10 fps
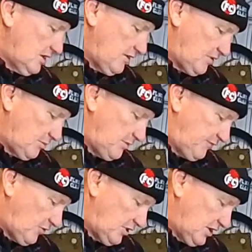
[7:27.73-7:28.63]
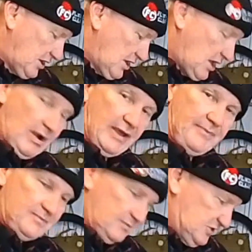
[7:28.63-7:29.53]
Everything will be fine.
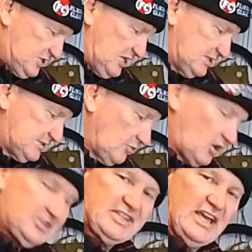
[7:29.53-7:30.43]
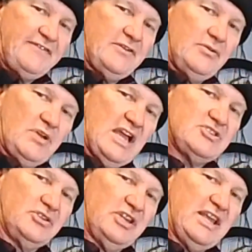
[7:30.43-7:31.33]
Anyway, cheers, ride safe. We'll
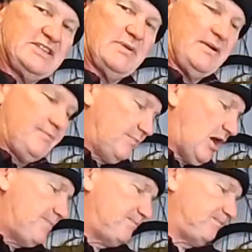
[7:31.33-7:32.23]
catch you on the next one. Bye.